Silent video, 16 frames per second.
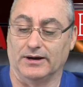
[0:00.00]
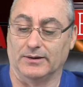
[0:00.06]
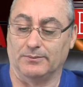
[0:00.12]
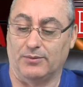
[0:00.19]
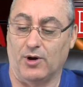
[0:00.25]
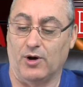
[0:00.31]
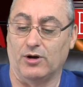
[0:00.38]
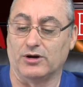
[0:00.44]

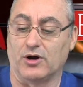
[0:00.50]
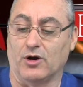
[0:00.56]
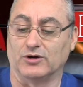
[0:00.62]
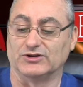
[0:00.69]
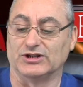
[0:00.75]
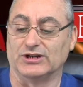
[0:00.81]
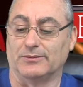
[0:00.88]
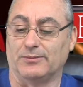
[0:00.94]
Paul
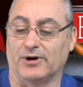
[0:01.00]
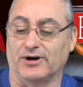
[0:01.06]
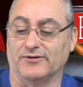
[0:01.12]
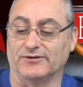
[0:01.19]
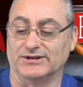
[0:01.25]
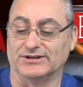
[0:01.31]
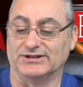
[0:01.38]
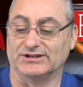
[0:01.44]
calls it a part of
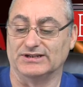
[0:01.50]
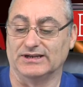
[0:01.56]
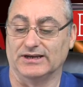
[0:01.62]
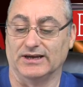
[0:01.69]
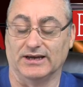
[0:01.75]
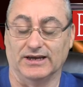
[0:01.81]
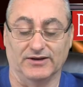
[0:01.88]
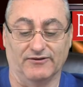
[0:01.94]
his
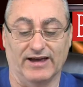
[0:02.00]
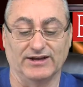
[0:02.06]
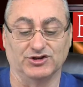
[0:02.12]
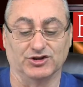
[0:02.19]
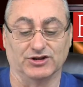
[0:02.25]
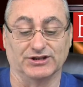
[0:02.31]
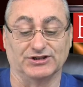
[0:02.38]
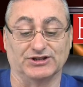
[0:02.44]

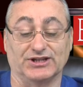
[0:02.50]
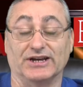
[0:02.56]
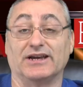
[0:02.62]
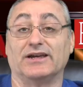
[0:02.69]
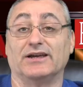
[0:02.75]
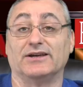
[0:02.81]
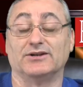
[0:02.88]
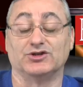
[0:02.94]

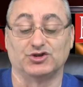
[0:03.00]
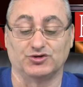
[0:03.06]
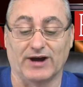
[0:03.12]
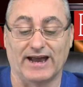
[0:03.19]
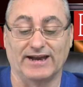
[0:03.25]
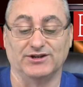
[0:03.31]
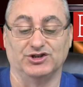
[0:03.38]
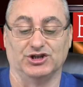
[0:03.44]
evangelistic
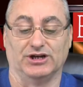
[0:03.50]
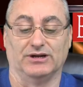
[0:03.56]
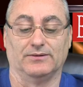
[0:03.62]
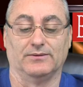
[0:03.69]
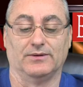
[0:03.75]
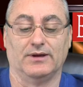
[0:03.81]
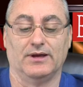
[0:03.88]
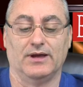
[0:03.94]
strategy.
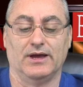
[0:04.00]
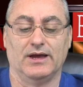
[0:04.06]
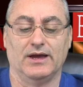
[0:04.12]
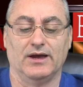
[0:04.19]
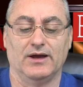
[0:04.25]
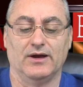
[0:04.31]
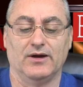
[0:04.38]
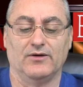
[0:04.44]

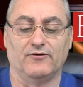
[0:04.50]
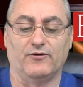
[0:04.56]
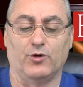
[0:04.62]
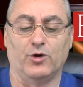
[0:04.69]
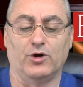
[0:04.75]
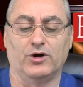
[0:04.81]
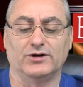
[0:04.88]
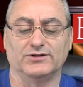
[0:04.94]

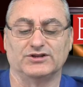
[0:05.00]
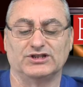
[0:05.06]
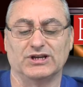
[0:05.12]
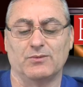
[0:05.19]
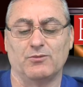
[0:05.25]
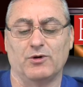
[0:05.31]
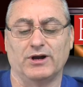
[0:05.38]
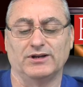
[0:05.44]
For
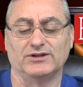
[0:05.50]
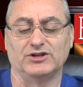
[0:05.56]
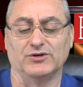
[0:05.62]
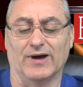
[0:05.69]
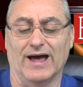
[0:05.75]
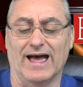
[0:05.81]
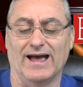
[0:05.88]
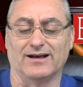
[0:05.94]
someone to
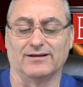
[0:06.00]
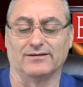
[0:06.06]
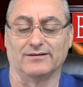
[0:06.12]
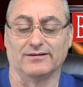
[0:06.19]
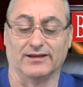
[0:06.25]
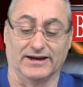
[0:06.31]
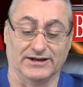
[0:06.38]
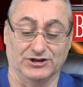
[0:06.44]
act
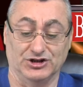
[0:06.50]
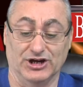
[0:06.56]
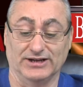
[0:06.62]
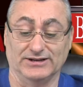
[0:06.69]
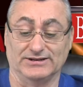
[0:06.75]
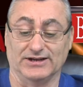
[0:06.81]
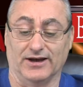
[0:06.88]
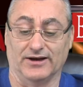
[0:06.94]
like a
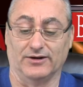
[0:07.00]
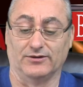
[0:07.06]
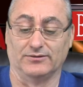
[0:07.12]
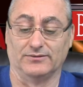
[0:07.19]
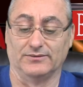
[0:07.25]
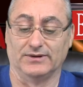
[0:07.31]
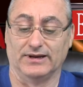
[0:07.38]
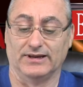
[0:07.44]
Gentile,
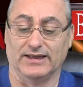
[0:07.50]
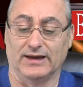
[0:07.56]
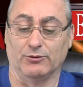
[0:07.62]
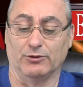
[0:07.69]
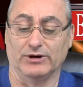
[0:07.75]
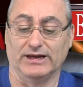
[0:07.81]
they would